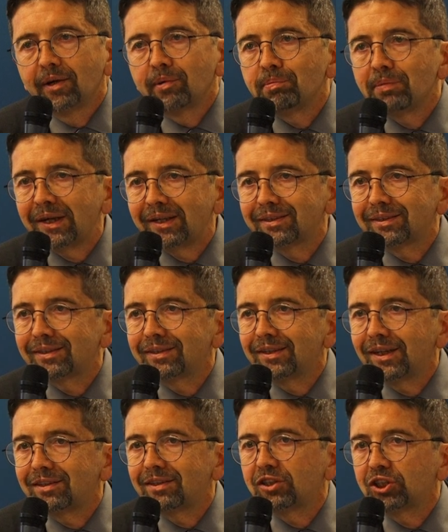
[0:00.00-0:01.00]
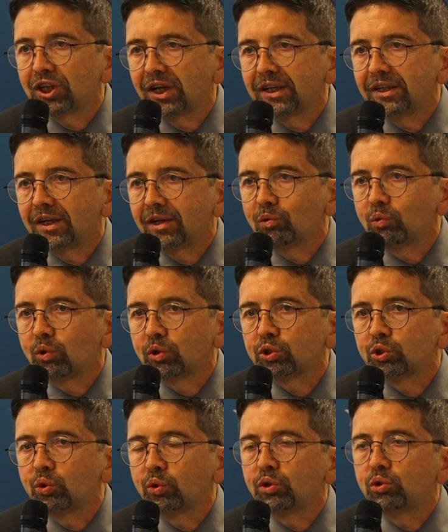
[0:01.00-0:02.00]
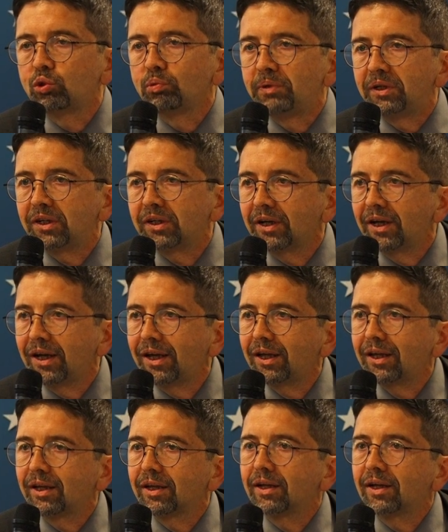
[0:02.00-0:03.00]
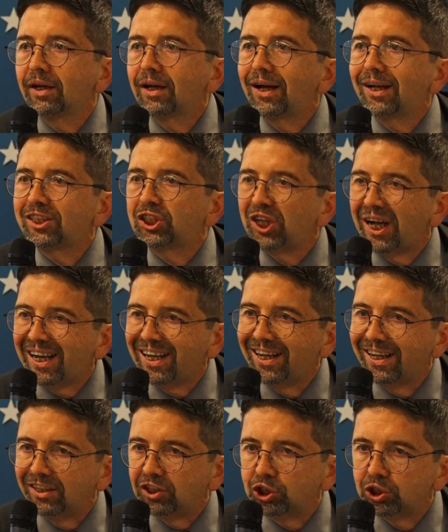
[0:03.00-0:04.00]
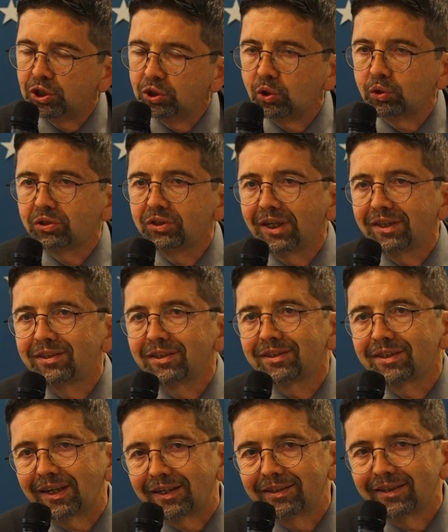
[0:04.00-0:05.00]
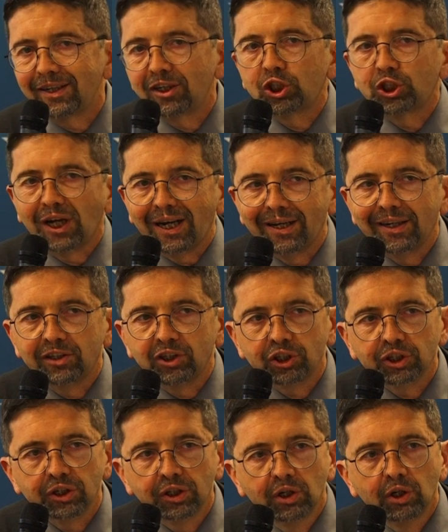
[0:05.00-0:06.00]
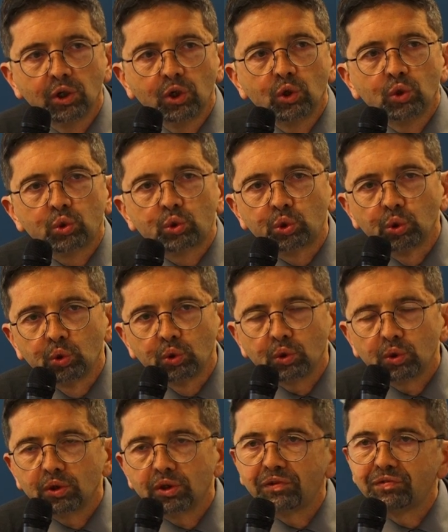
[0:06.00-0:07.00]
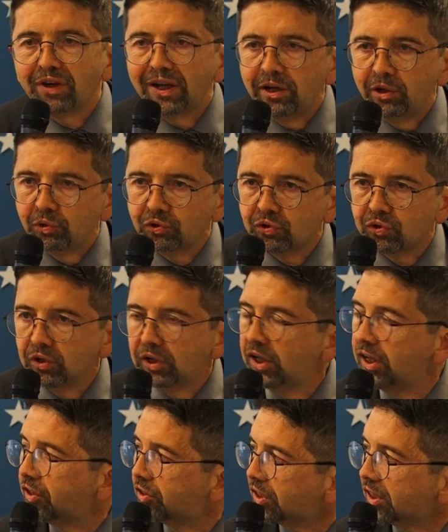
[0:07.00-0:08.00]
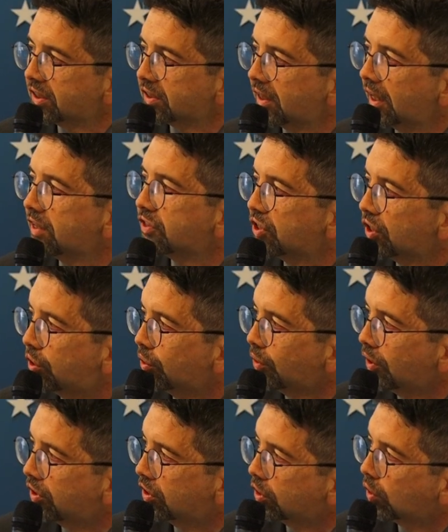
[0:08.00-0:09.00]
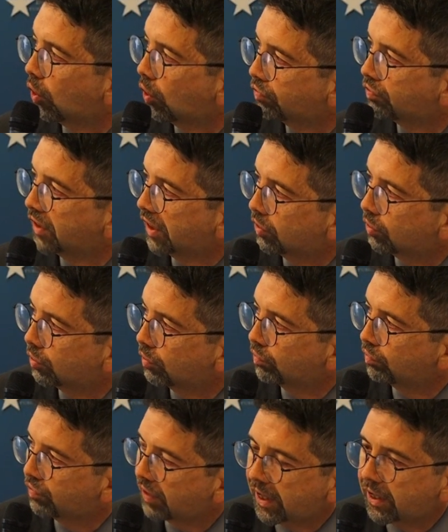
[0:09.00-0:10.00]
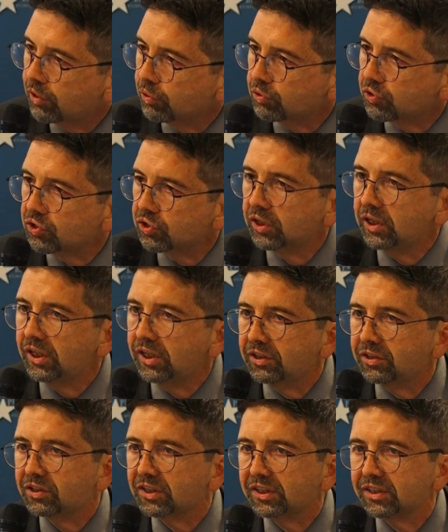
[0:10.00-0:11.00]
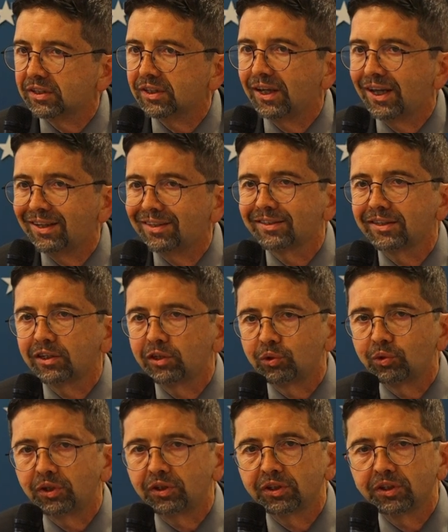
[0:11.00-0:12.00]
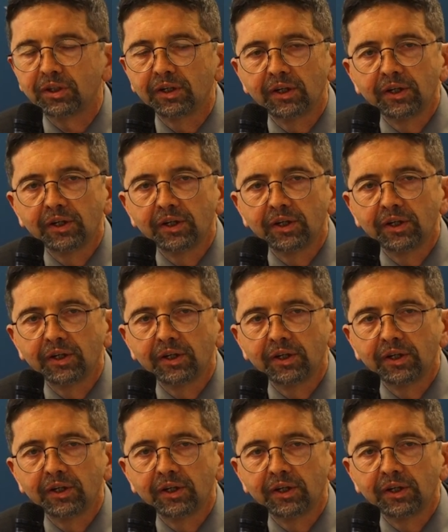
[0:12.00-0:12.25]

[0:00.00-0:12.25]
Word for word: meant that China was going to be a challenge, not yet a threat, a challenge to the values, interest and security of NATO. Values, interest and security.